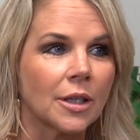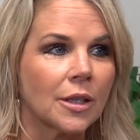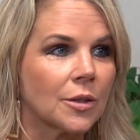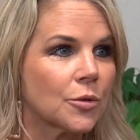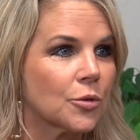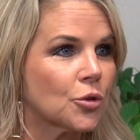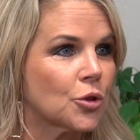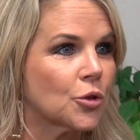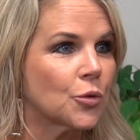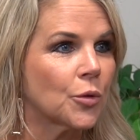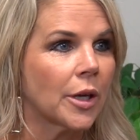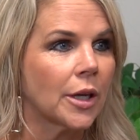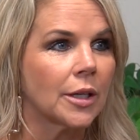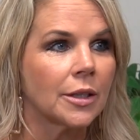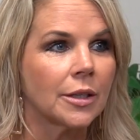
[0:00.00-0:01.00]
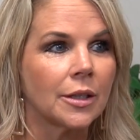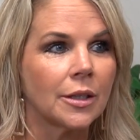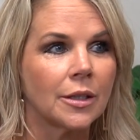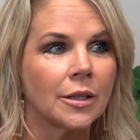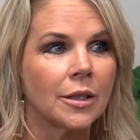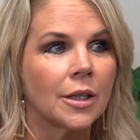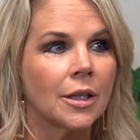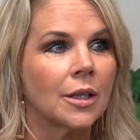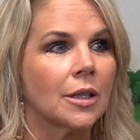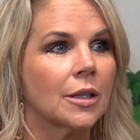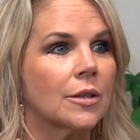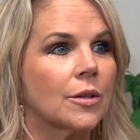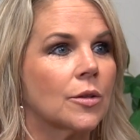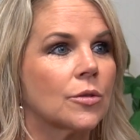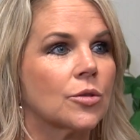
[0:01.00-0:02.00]
under 280?
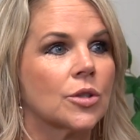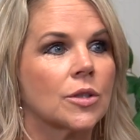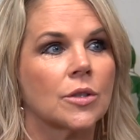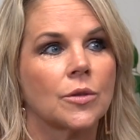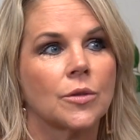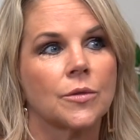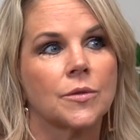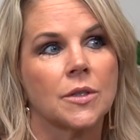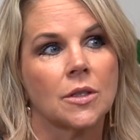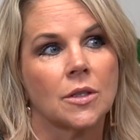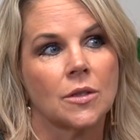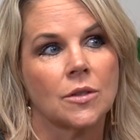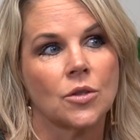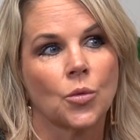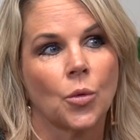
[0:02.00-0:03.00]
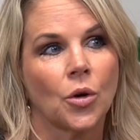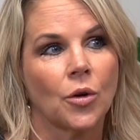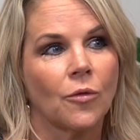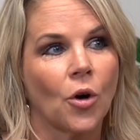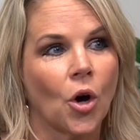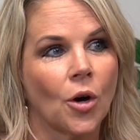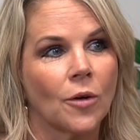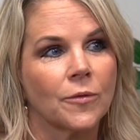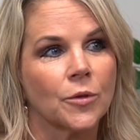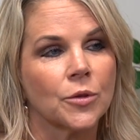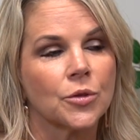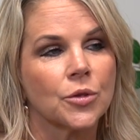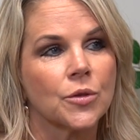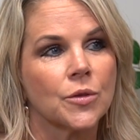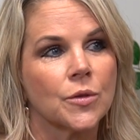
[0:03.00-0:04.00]
There's still 10, 12
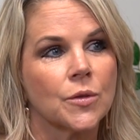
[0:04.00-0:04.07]
offers.